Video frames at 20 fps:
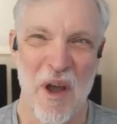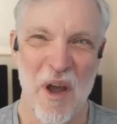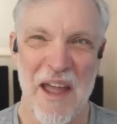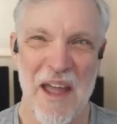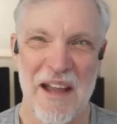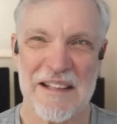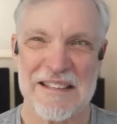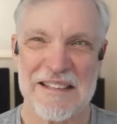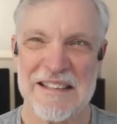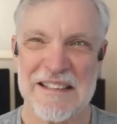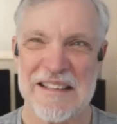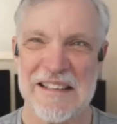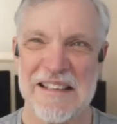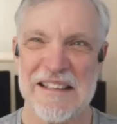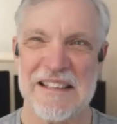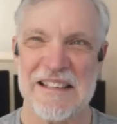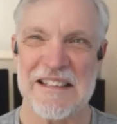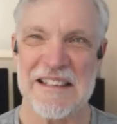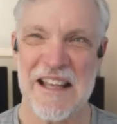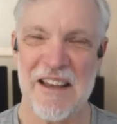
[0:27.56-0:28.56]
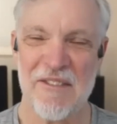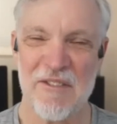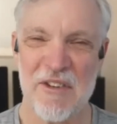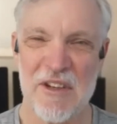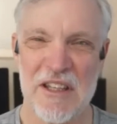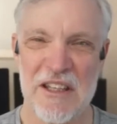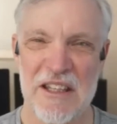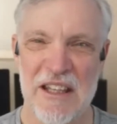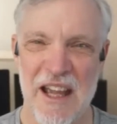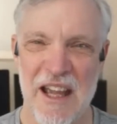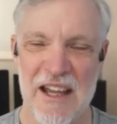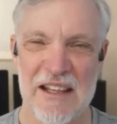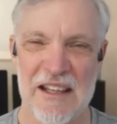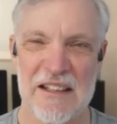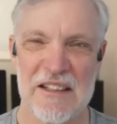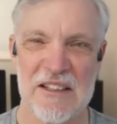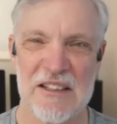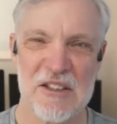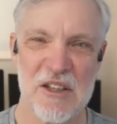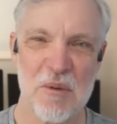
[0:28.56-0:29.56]
XC70
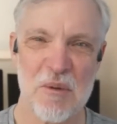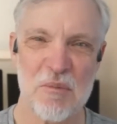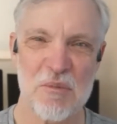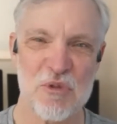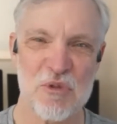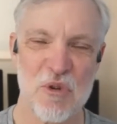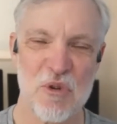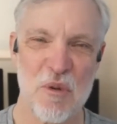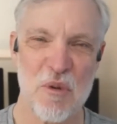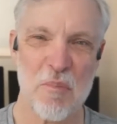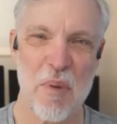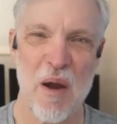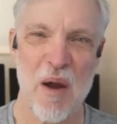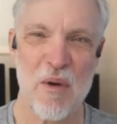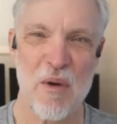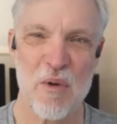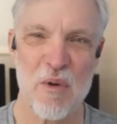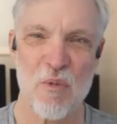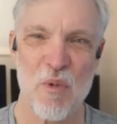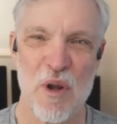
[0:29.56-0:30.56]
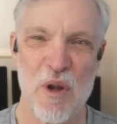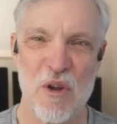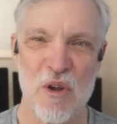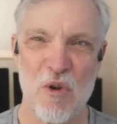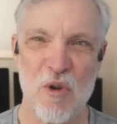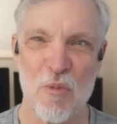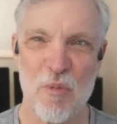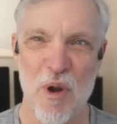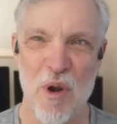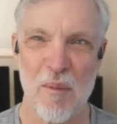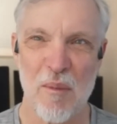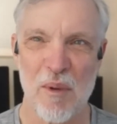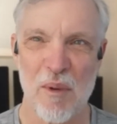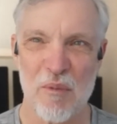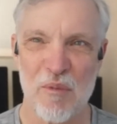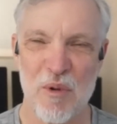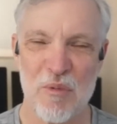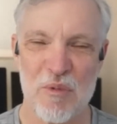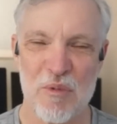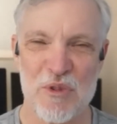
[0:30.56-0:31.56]
had some sort of power window problem.
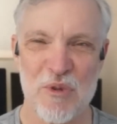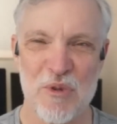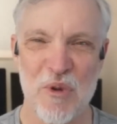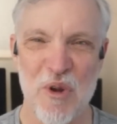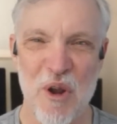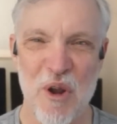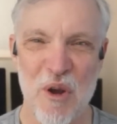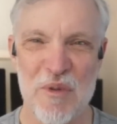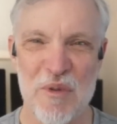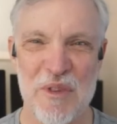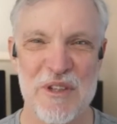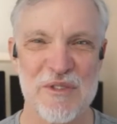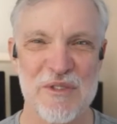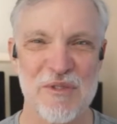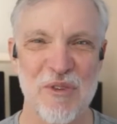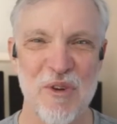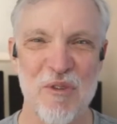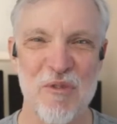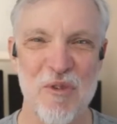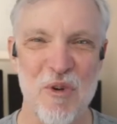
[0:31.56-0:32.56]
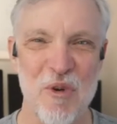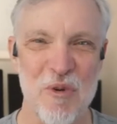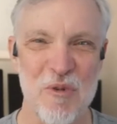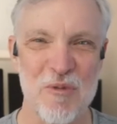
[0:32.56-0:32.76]
What was going on with this Volvo?